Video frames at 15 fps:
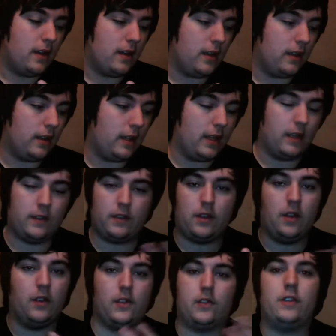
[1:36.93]
and he hears a
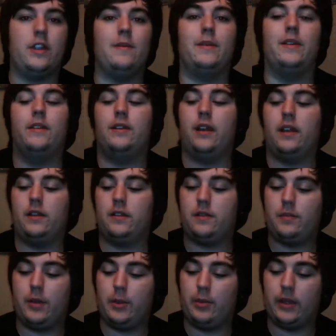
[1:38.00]
girl screaming and like
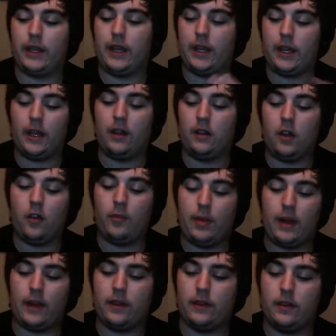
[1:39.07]
people are getting killed off
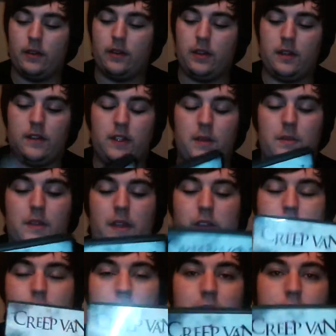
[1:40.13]
by, it seems like the
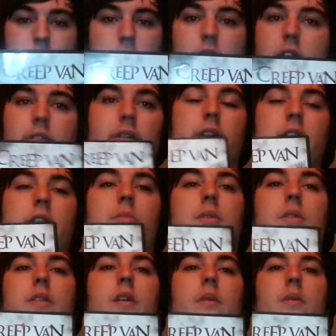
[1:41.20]
van at first,
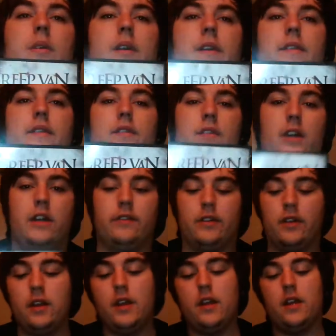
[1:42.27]
but no, it's the driver,
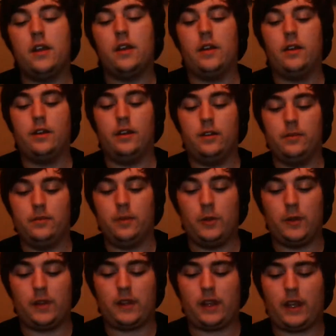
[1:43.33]

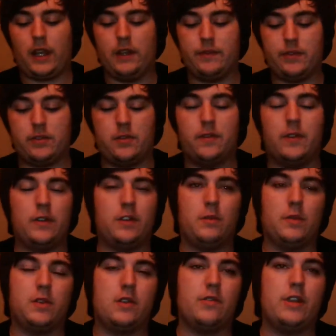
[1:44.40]
who's kind of just referred to
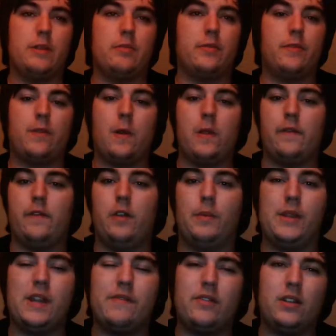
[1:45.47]
as Creep throughout the film.
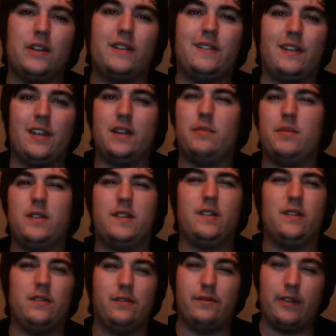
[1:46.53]
You never really see him
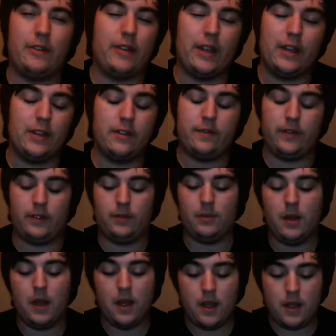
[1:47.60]
until the very end of the film.
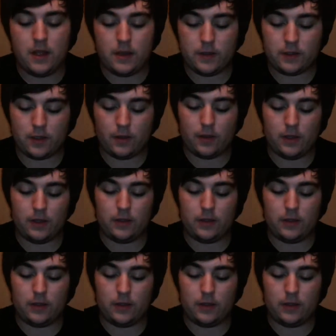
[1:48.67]
So